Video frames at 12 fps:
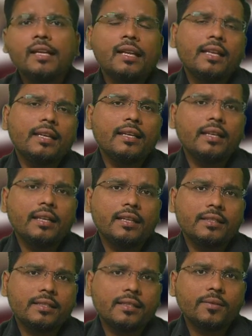
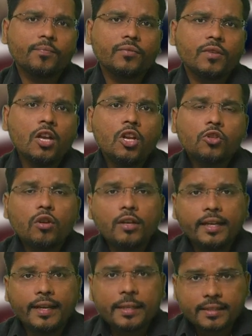Lessee. So
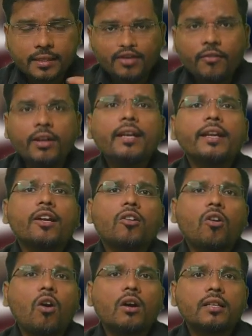lessee will
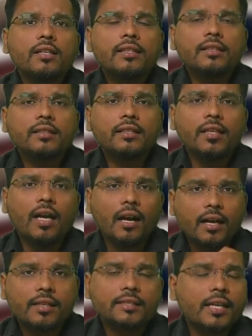record the
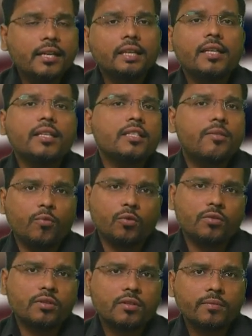asset in his
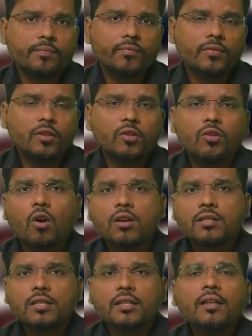books, not
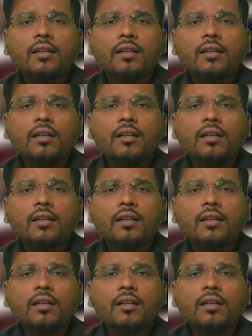a